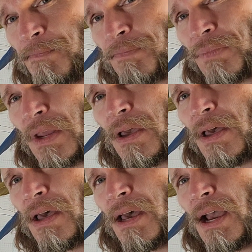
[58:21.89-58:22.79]
And
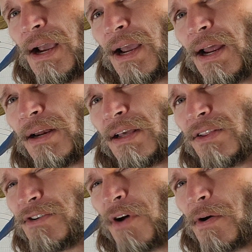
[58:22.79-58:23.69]
in the darkest of
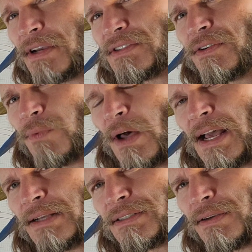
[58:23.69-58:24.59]
ways,
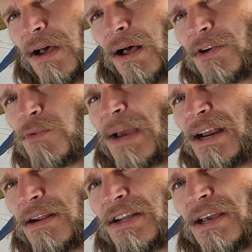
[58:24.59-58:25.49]
humanity has
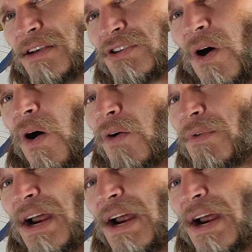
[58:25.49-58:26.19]
already been